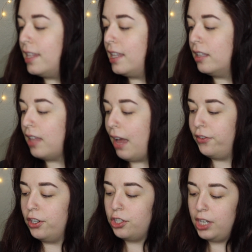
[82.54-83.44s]
And then the
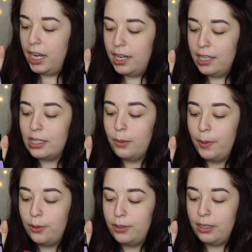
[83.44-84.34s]
lavender shade is
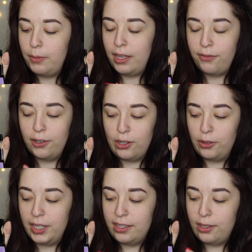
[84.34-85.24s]
supposed to be for
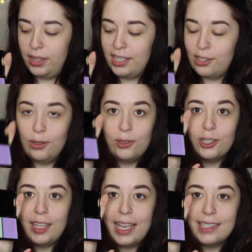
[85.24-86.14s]
dullness. So this
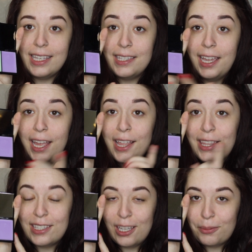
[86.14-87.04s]
neutralizes,
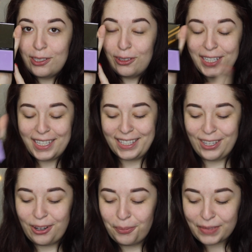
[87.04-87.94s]
this helps dullness.
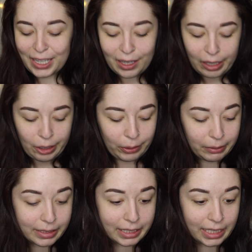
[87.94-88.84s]
So
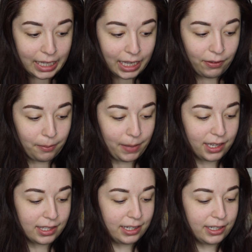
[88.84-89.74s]
we'll see if it
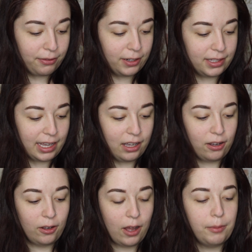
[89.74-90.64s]
makes a difference at
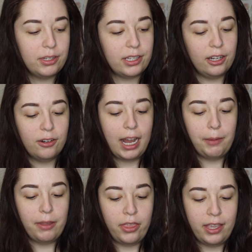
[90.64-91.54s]
all. I'm just going to
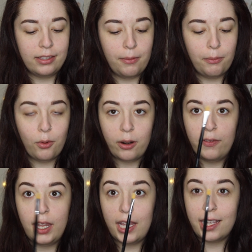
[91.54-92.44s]
grab this
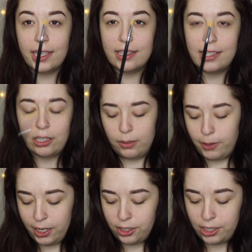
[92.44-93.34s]
Morphe concealer
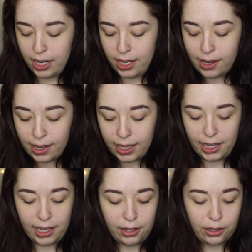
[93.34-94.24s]
brush
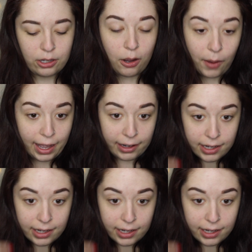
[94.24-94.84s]
and go at